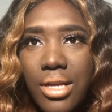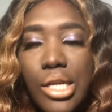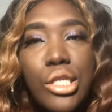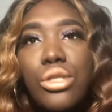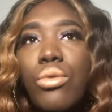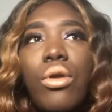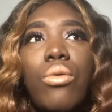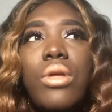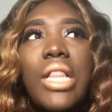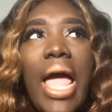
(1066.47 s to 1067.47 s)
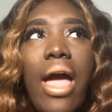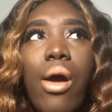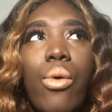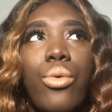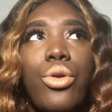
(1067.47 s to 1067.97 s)
So don't
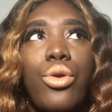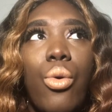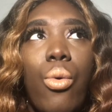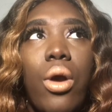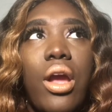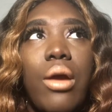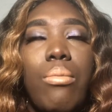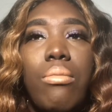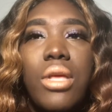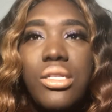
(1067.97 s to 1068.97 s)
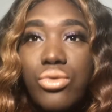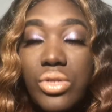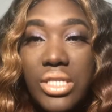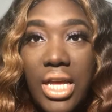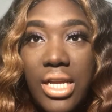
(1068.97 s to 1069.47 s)
allow your mental
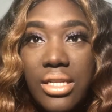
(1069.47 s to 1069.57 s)
state